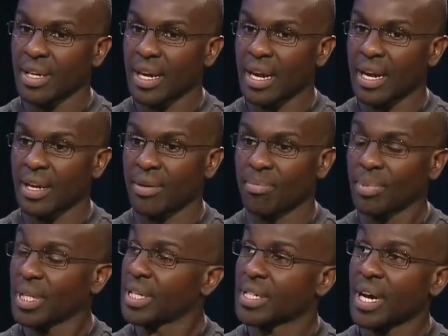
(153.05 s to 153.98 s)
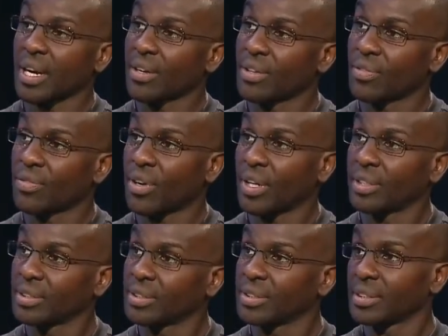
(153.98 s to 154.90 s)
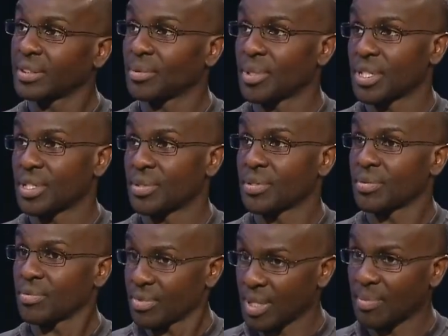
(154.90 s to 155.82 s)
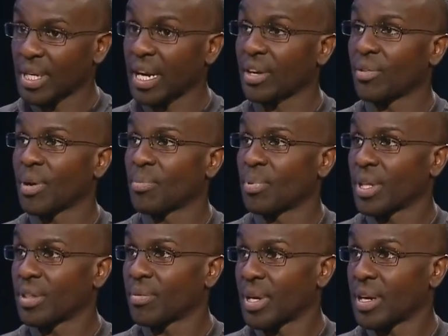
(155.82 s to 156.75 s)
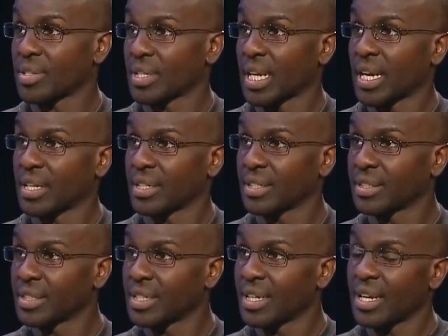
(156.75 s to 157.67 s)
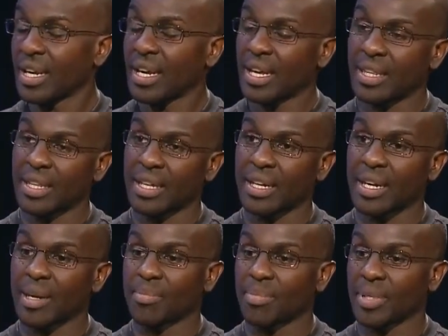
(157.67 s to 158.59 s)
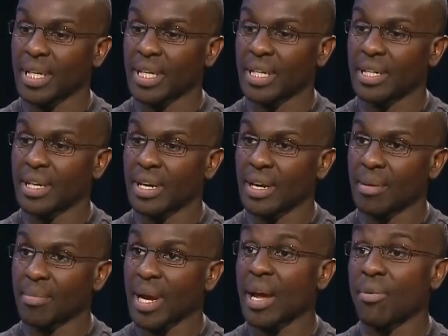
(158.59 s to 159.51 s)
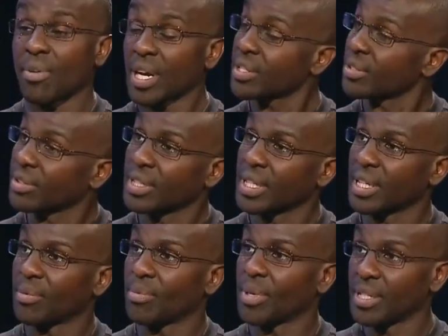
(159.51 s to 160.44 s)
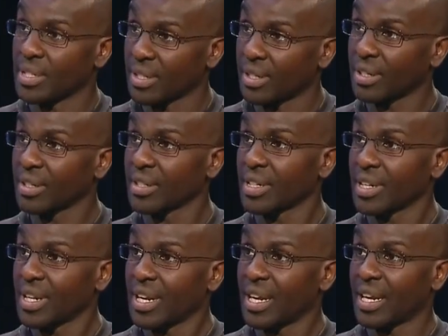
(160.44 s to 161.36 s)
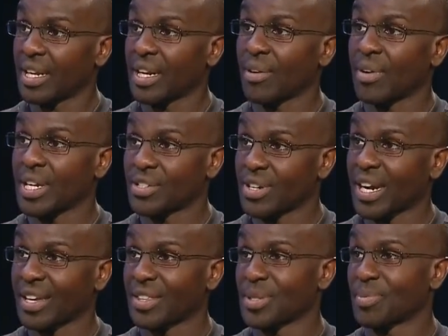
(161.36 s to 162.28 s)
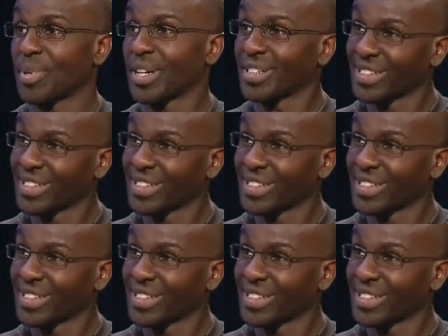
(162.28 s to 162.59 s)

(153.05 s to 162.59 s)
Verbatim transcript: I played soccer in the fall, which is something I grew up with when I was in Kenya, and then I played um, I wrestled in the winter, and I ran track in the spring.